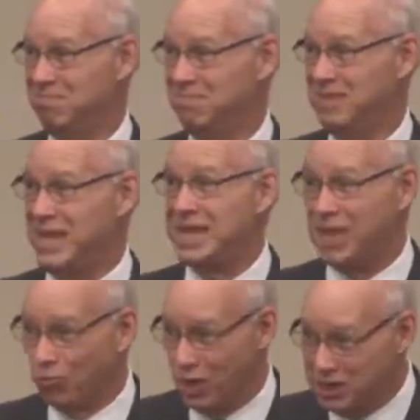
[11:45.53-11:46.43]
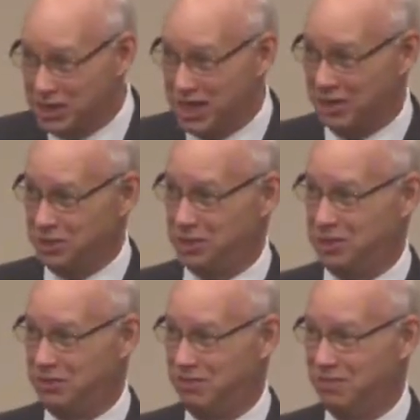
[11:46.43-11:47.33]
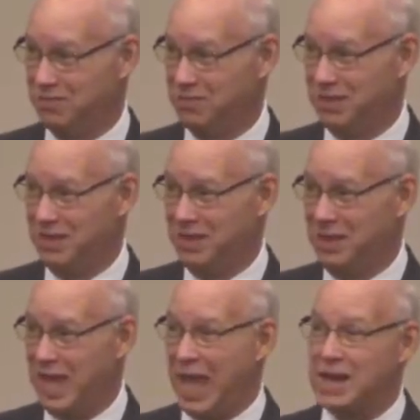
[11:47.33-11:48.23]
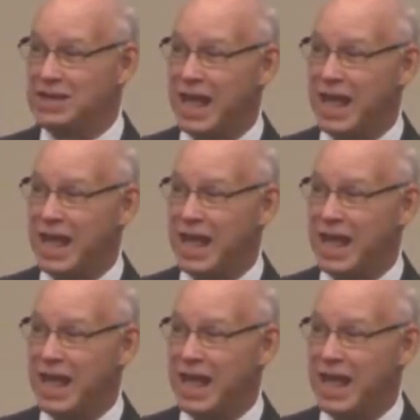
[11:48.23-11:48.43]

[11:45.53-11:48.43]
he can resist. And